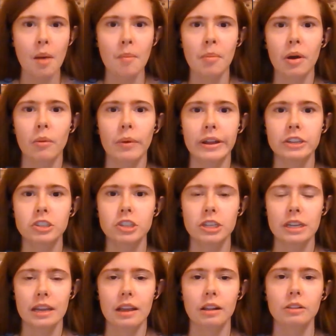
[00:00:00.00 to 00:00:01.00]
But when
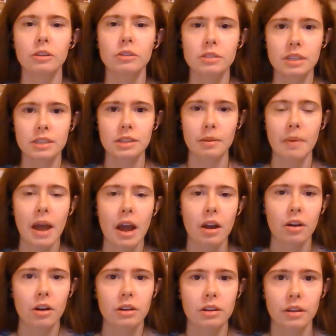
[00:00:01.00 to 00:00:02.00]
she loses the
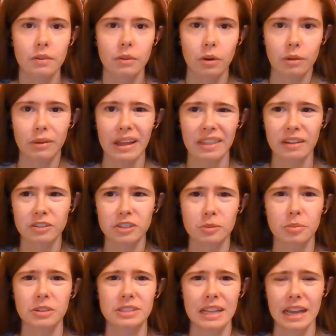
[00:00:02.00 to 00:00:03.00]
power of Thor, I think she
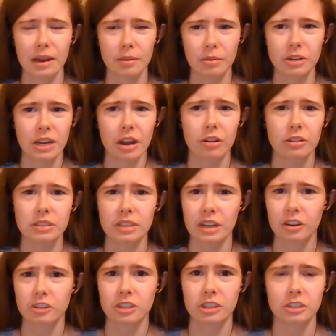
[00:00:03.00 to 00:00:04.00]
puts the hammer down or
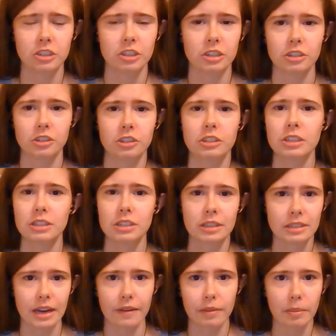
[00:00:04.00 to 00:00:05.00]
something, or she just
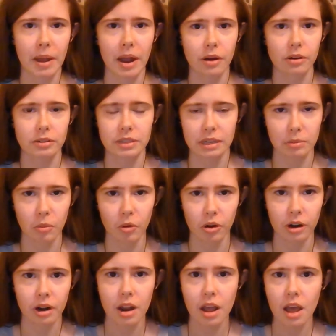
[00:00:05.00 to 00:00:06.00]
doesn't have the powers
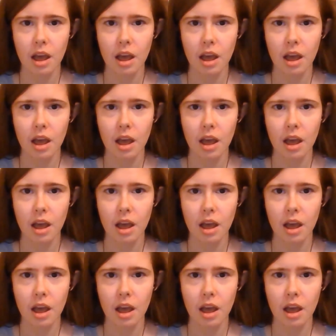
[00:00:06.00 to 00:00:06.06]
anymore.